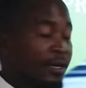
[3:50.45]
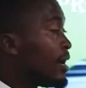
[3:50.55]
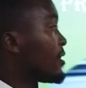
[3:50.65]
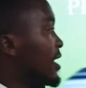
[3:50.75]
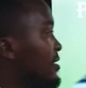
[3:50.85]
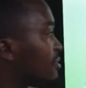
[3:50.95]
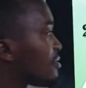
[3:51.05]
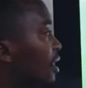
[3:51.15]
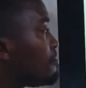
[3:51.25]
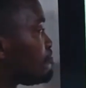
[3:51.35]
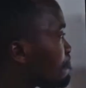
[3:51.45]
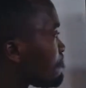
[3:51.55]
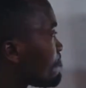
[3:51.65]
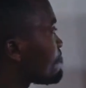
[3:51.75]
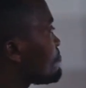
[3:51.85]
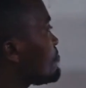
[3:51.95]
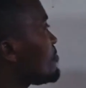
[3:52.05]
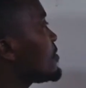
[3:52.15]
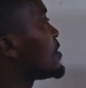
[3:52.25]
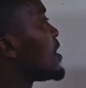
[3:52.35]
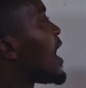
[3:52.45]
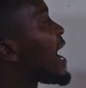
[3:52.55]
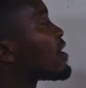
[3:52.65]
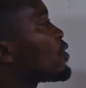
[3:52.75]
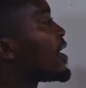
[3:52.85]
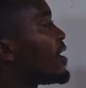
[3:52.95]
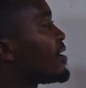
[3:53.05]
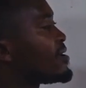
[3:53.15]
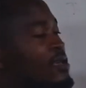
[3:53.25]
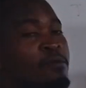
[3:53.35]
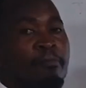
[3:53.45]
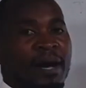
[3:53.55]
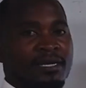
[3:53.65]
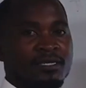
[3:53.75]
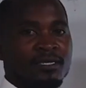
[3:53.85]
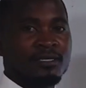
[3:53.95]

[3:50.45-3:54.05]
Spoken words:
and that is angular impact.